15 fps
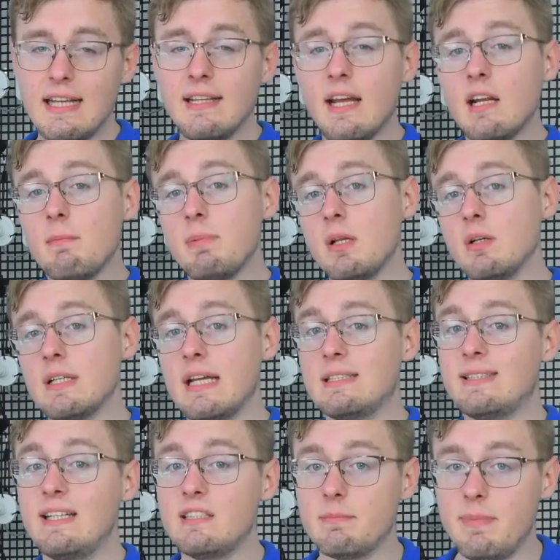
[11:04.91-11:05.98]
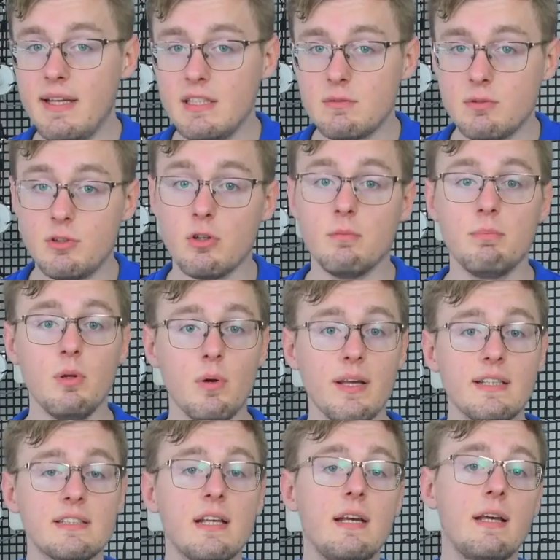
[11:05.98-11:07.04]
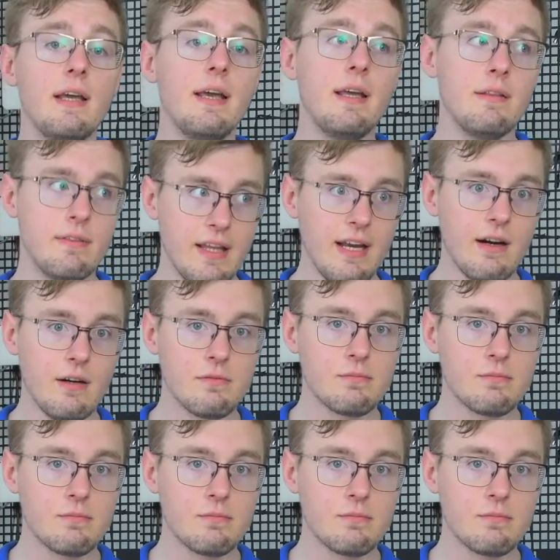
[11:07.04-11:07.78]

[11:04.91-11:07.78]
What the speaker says: and then upload a database with your employees in there.